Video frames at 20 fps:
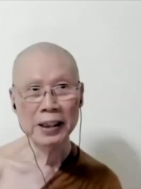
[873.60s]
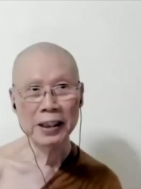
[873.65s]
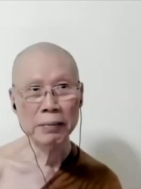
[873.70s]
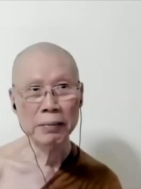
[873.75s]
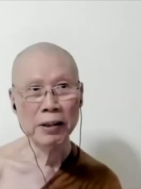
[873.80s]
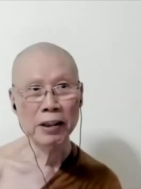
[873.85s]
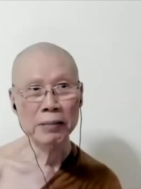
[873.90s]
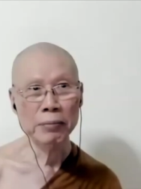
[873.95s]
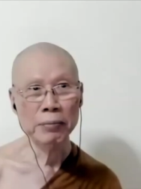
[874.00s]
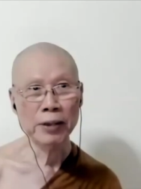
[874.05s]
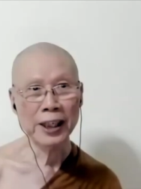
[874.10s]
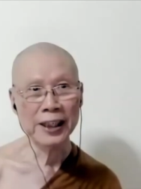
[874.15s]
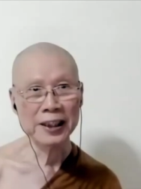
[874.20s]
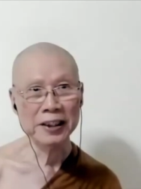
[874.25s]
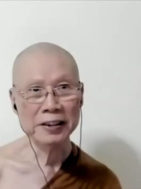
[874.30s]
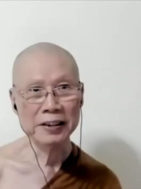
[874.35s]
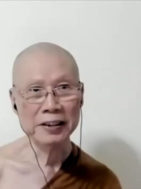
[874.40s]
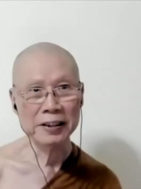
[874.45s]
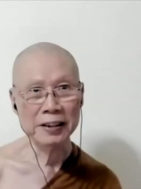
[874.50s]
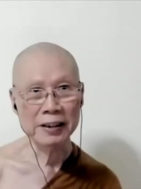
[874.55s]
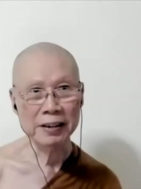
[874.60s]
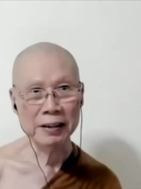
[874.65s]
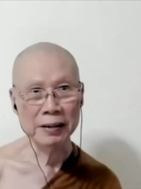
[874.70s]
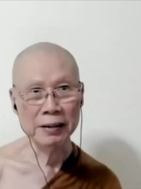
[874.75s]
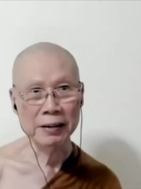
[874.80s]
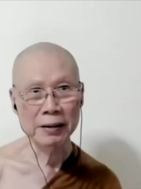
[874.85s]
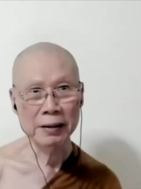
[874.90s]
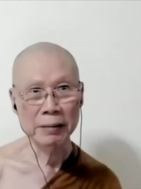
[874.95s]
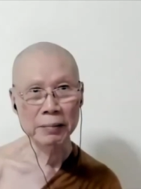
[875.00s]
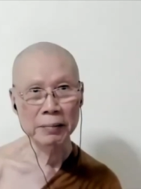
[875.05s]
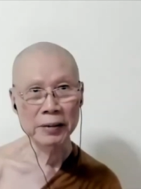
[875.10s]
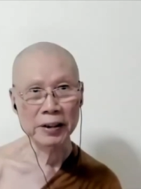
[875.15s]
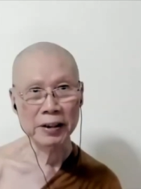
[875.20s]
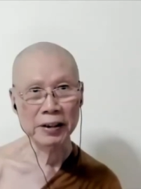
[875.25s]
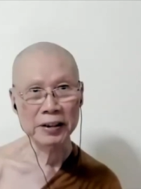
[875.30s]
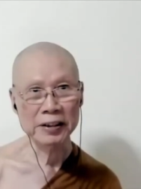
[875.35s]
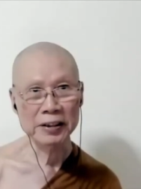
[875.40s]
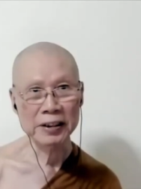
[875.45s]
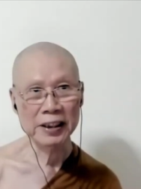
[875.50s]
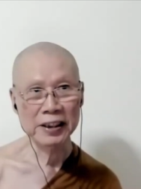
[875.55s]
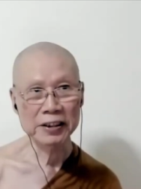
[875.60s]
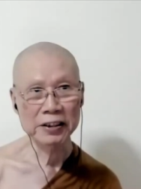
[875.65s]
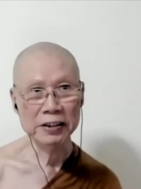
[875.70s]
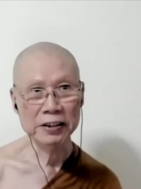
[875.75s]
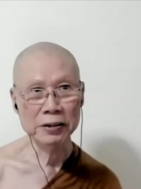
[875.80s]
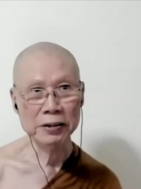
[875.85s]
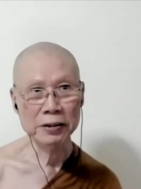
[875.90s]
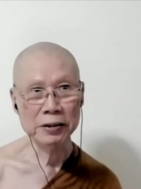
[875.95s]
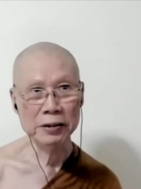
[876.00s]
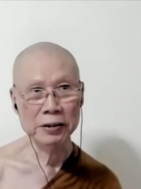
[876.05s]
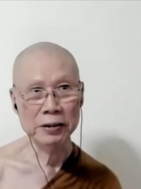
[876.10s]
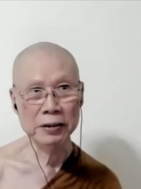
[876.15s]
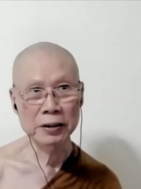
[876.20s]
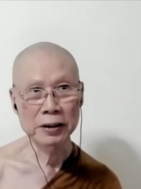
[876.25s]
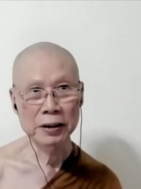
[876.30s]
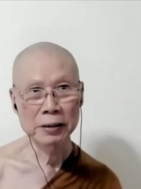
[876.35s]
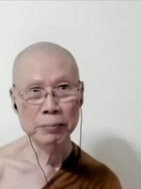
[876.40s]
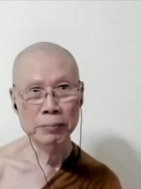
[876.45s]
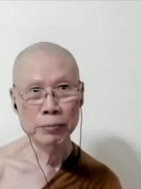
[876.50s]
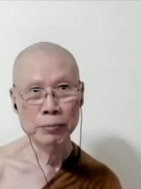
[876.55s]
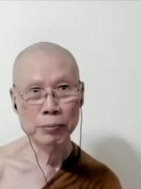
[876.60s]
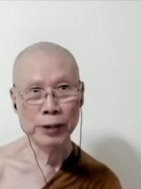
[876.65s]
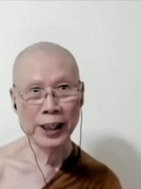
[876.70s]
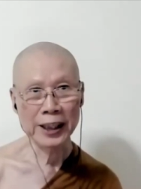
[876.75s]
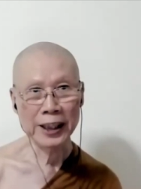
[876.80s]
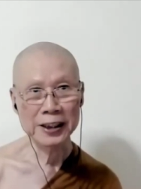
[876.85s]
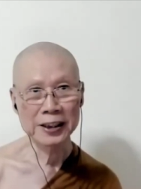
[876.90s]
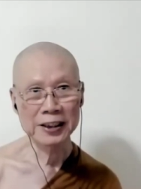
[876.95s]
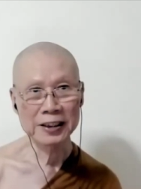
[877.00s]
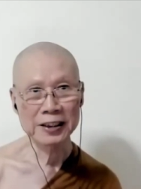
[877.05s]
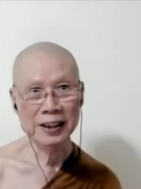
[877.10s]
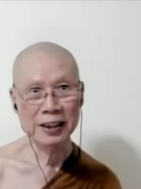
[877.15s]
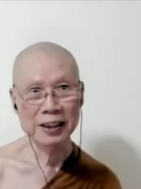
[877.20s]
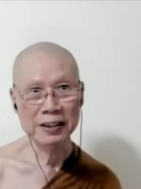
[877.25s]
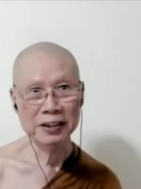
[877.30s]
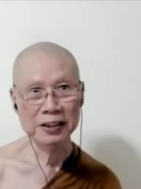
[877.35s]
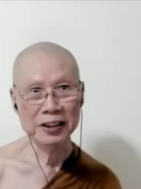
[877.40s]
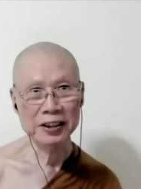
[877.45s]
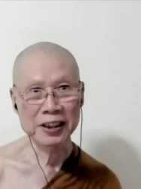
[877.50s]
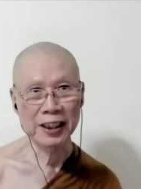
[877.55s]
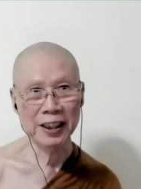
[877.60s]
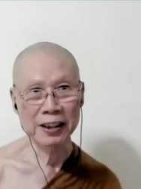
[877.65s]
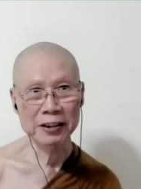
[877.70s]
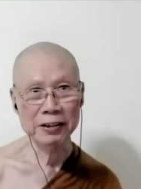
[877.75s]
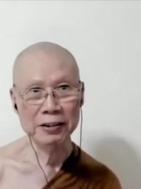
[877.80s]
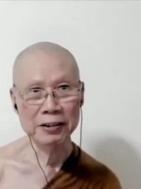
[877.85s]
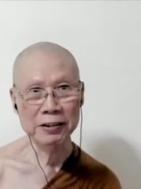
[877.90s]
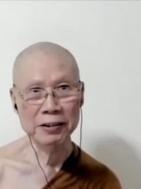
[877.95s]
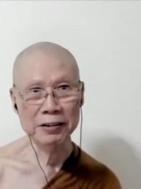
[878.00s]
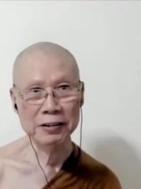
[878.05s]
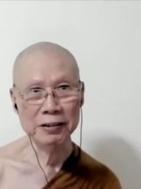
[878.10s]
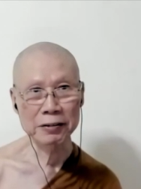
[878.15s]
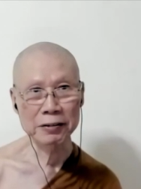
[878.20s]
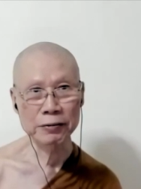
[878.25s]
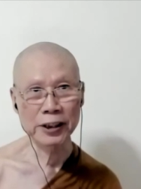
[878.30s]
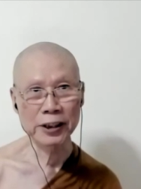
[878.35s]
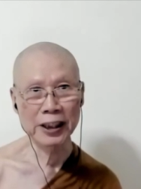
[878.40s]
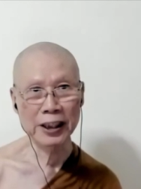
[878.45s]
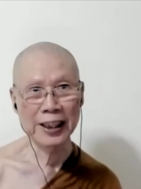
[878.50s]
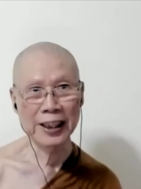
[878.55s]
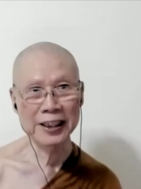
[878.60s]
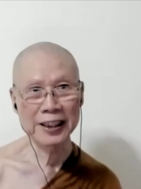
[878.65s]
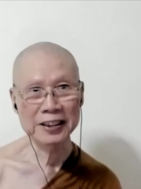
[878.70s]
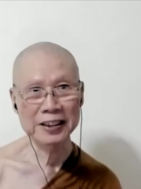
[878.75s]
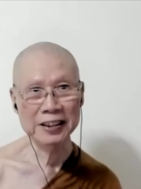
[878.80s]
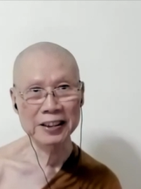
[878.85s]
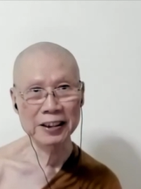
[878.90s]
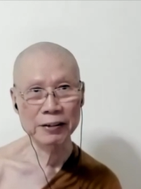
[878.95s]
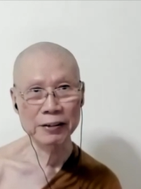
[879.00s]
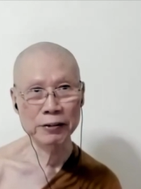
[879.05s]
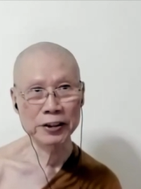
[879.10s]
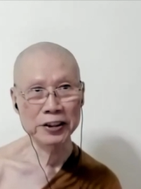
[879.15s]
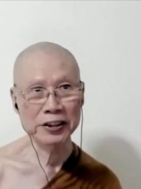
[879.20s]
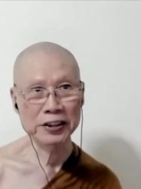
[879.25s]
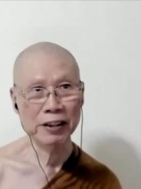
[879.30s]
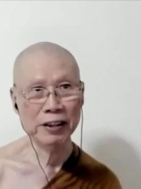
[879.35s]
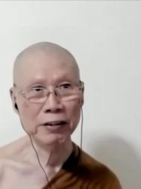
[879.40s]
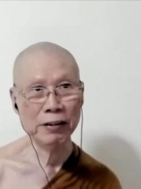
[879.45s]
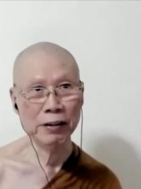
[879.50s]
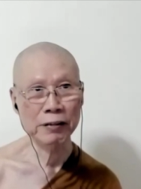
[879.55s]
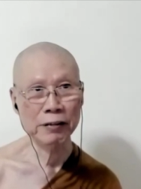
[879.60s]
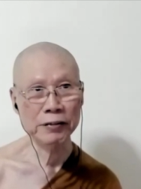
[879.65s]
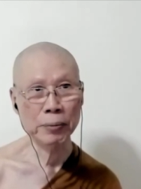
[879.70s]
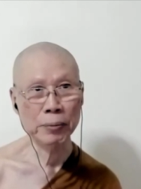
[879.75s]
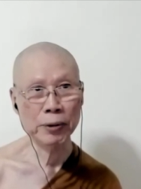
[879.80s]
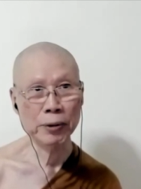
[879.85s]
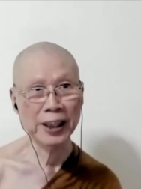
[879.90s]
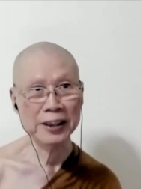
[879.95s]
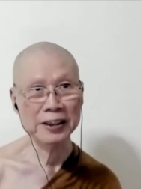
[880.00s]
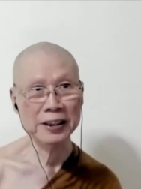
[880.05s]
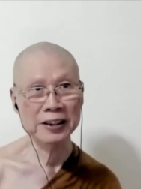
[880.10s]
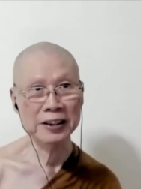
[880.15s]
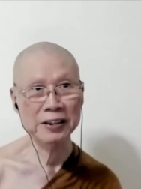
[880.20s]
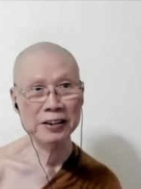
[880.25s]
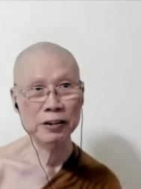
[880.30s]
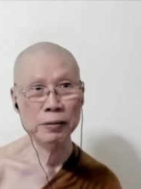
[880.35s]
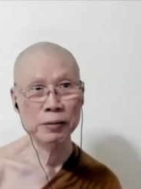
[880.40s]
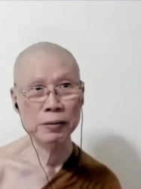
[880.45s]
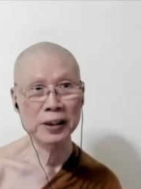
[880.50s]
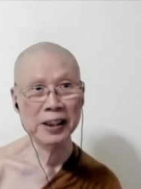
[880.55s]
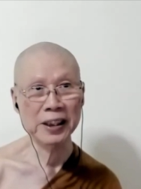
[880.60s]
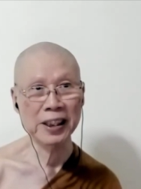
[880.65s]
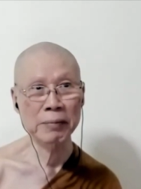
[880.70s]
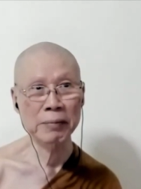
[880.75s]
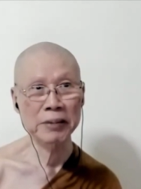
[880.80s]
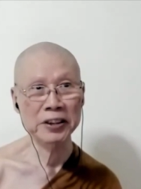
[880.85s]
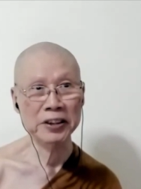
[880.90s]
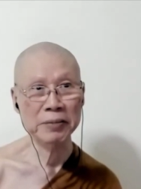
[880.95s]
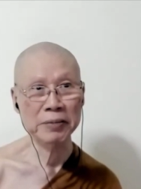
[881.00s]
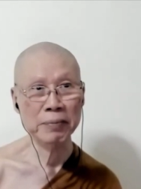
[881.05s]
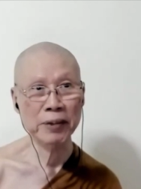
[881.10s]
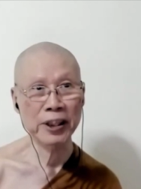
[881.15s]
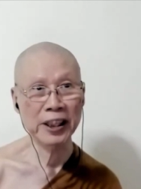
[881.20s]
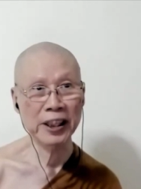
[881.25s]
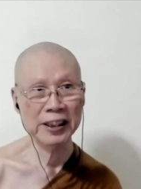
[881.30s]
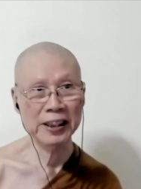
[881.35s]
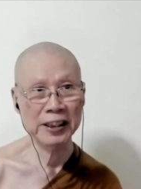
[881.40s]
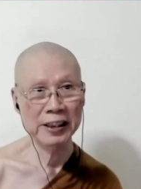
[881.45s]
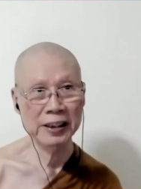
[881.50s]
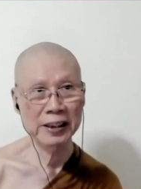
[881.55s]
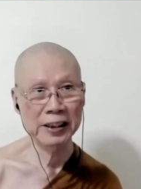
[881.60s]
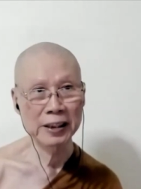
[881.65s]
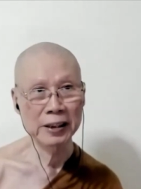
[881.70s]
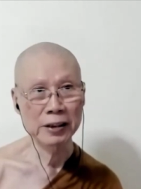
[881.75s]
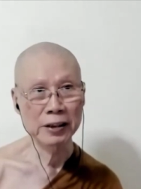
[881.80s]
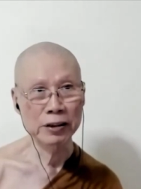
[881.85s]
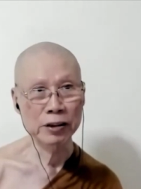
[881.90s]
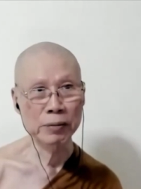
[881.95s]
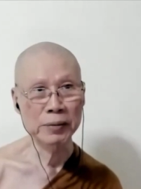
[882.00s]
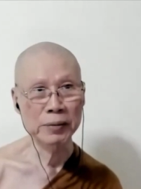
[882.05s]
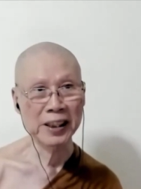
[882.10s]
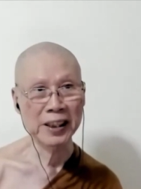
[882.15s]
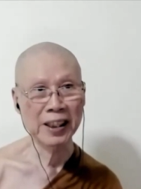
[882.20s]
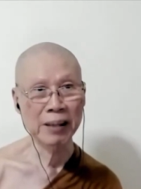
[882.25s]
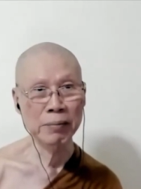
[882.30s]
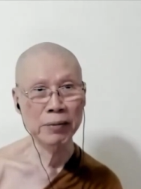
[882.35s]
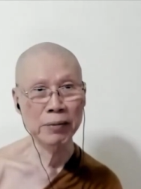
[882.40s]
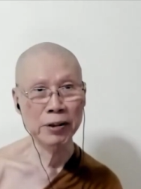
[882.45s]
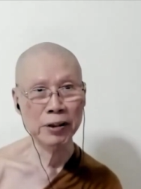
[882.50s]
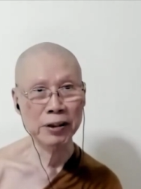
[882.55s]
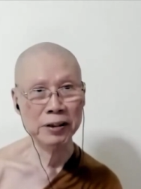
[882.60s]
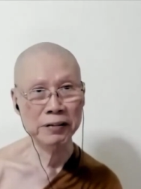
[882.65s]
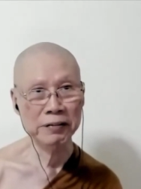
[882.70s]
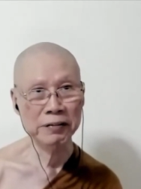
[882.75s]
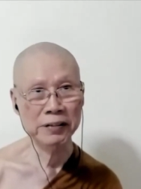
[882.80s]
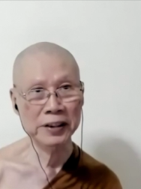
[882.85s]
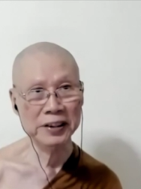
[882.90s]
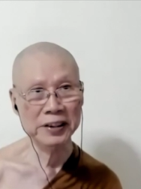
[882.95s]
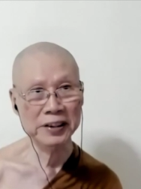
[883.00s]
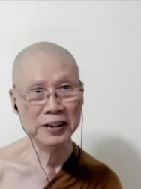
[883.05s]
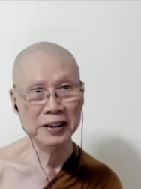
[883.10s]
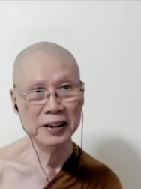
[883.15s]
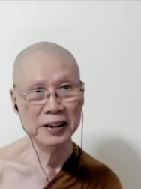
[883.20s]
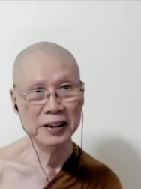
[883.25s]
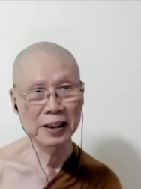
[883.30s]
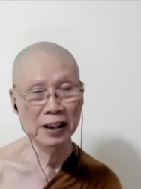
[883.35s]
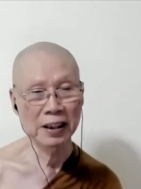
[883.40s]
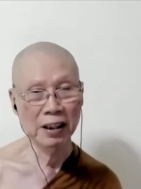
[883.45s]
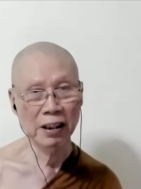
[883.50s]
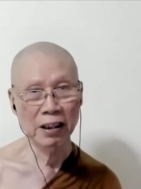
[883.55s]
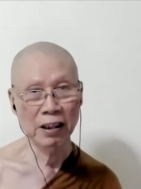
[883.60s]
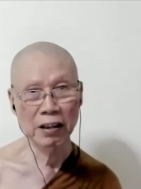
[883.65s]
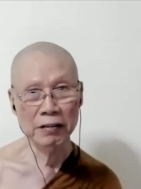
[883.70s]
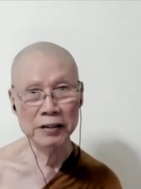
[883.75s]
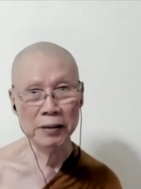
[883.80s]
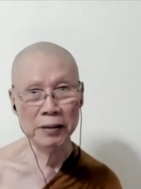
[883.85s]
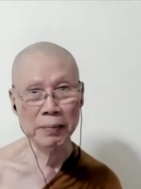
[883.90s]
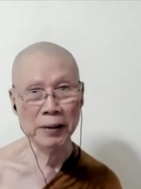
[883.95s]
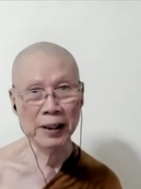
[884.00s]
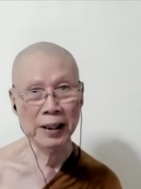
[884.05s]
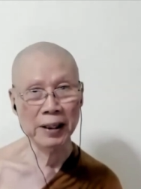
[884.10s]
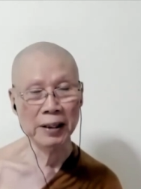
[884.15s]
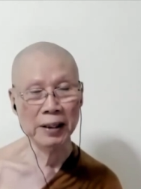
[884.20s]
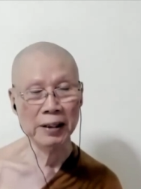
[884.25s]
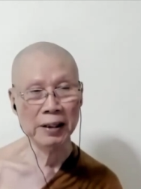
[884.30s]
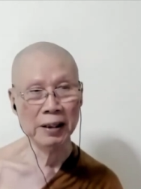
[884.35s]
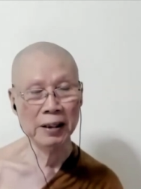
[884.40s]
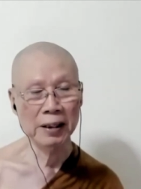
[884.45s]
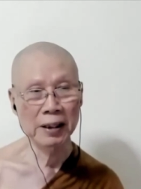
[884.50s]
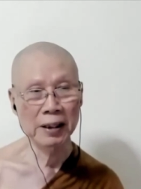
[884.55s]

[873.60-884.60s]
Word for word: keep on practicing, because as you practice and you start to realize the result of your practice, you become inspired. You become more convinced of the path.